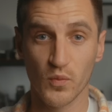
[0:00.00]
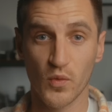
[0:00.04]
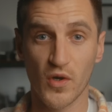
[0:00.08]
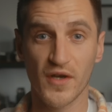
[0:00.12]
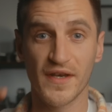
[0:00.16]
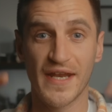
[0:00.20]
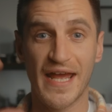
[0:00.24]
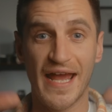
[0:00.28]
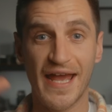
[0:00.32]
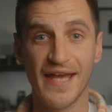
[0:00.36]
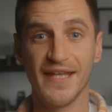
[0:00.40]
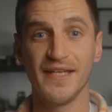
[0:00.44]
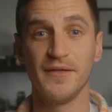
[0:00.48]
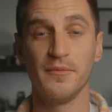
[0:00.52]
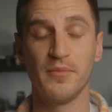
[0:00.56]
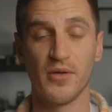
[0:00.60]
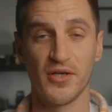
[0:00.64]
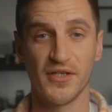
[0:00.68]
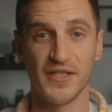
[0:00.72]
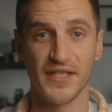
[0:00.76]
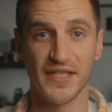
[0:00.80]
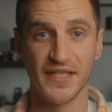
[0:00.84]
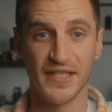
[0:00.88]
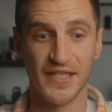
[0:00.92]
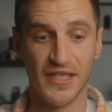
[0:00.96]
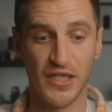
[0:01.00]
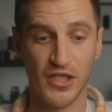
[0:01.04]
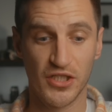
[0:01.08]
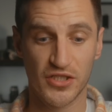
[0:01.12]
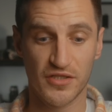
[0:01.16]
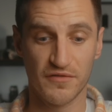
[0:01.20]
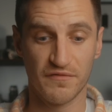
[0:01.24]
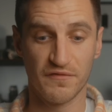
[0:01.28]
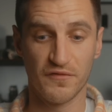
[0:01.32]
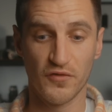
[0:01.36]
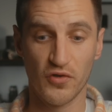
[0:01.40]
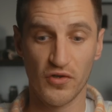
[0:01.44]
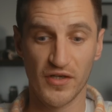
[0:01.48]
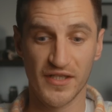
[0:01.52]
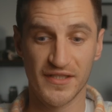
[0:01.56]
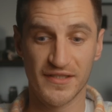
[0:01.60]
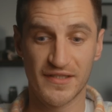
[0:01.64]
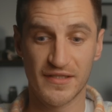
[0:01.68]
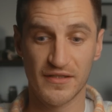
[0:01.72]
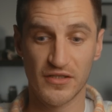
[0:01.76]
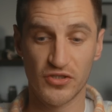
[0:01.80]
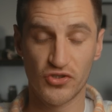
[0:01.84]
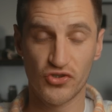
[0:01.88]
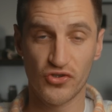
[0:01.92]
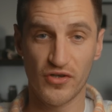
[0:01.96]
want anybody to fall
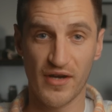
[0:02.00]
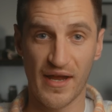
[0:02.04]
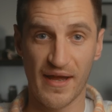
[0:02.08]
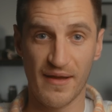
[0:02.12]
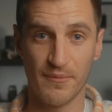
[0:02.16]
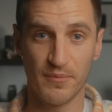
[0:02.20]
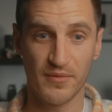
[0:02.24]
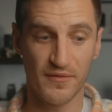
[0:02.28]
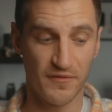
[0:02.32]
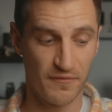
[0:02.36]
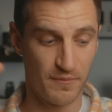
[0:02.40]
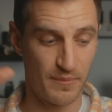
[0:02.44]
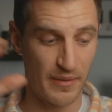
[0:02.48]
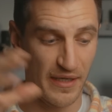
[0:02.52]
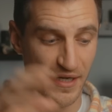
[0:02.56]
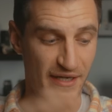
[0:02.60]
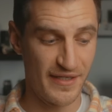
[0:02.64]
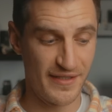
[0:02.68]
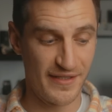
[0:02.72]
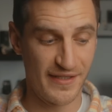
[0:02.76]
into the trap of buying